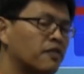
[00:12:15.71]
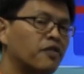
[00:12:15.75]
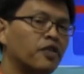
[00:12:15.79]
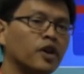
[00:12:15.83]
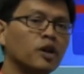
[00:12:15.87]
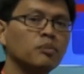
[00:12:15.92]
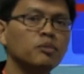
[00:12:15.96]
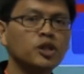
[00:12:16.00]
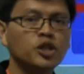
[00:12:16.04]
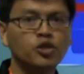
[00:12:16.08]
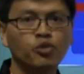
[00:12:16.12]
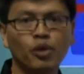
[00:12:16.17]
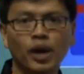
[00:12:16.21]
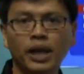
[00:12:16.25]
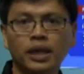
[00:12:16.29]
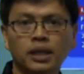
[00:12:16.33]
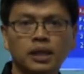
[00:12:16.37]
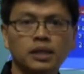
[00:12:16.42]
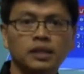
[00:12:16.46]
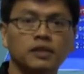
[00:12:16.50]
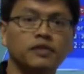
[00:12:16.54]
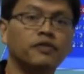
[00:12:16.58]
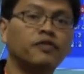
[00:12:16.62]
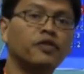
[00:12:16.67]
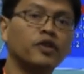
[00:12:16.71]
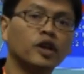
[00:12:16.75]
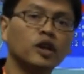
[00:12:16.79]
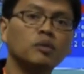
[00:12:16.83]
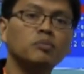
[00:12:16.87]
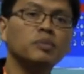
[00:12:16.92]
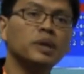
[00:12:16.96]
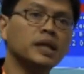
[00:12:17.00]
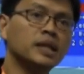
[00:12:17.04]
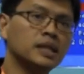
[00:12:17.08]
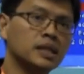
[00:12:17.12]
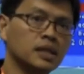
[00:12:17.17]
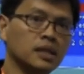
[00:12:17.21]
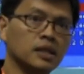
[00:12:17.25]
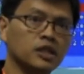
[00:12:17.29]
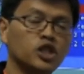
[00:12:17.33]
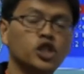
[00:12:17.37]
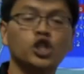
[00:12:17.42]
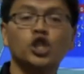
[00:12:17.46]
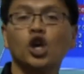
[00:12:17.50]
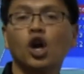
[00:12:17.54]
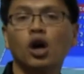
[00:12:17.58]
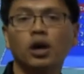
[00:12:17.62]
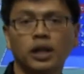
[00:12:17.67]
film is
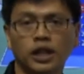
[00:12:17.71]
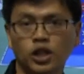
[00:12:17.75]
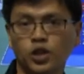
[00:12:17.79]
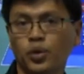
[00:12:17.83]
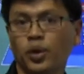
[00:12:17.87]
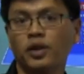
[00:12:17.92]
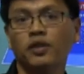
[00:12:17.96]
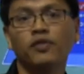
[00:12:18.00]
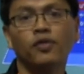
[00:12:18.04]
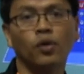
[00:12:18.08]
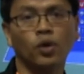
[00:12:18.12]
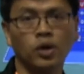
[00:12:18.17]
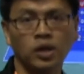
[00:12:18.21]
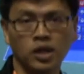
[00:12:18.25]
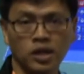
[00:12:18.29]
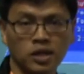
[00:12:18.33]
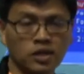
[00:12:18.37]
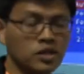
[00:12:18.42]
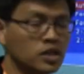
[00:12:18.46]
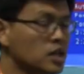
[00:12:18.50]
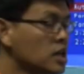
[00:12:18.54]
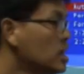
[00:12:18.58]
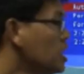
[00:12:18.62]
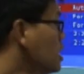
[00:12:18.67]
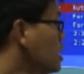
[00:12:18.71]
shot at 24 hertz.